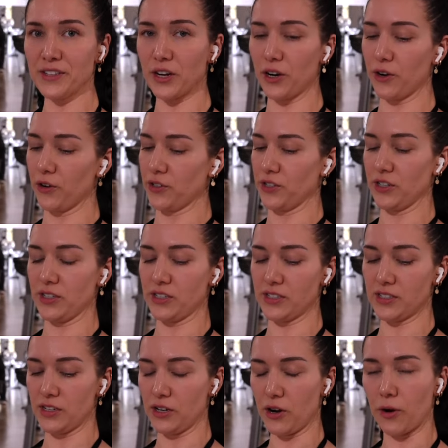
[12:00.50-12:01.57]
harder to
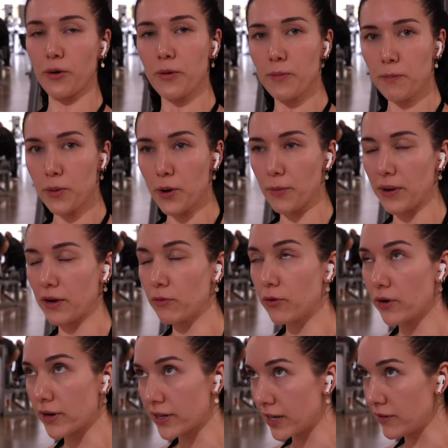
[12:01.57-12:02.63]
just, put my,
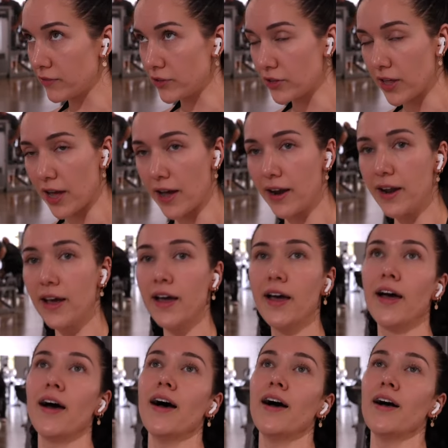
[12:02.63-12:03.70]
well, I can't even do that.
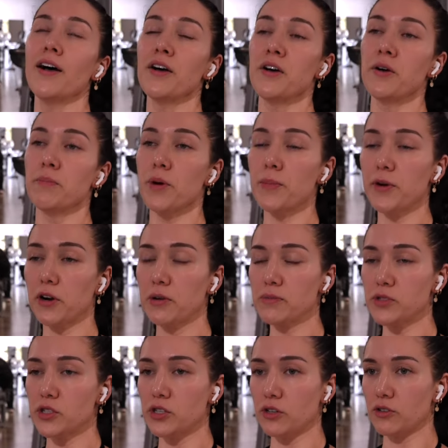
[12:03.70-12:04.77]
Put my
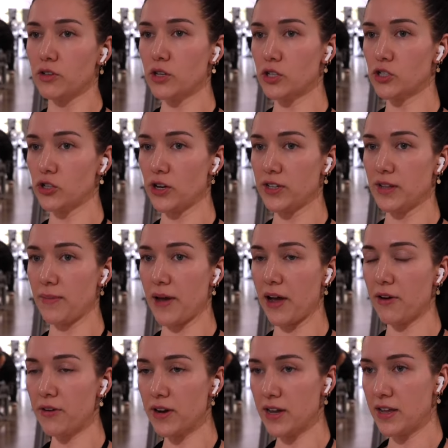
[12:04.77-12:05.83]
arms, straighten them
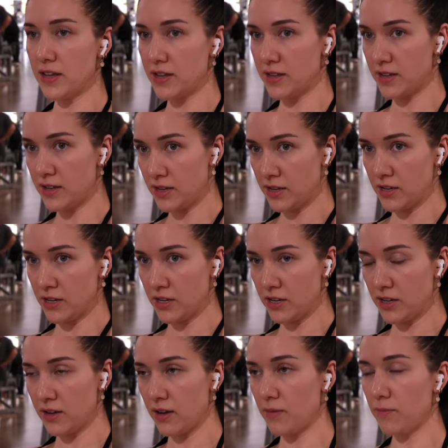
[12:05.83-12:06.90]
out.
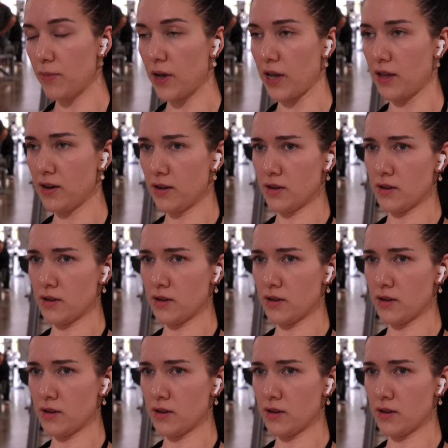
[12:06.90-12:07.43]
But,